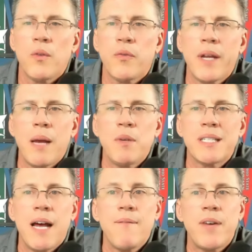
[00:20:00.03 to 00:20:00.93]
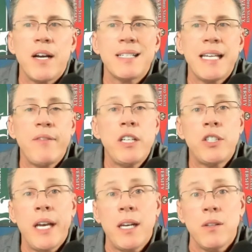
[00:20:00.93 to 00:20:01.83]
free Amazon Fire TV
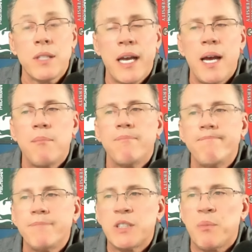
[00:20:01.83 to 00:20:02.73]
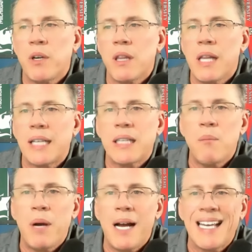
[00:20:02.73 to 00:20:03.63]
channels app. It's part of the Locked On
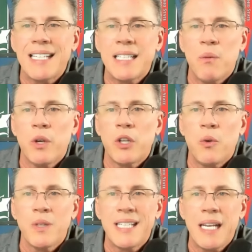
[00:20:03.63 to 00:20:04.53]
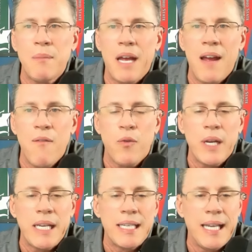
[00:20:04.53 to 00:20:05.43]
Podcast Network, your team
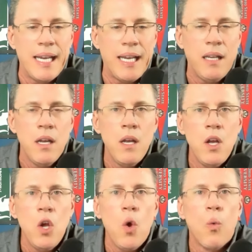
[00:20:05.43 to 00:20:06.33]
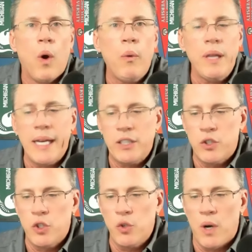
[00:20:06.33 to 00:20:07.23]
every day. What we like to
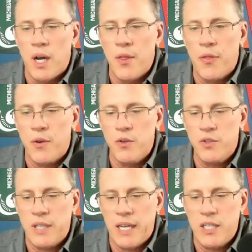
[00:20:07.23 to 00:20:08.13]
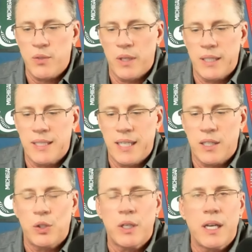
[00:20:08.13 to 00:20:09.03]
do on Thursdays, we like to take
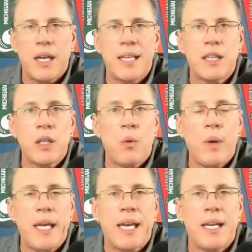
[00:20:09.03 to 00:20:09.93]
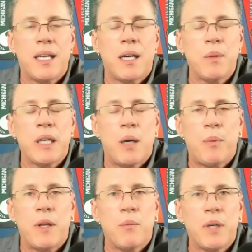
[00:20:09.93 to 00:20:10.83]
a look at the weekend coming up
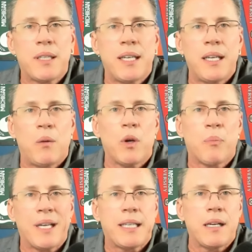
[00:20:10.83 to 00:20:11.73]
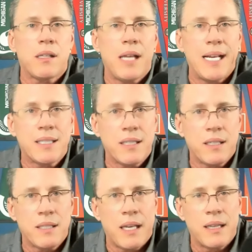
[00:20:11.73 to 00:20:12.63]
on the Big Ten Network, Big Ten
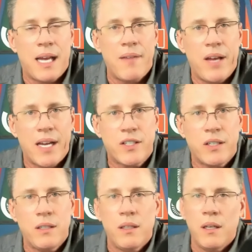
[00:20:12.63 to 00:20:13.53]
Classics and live action.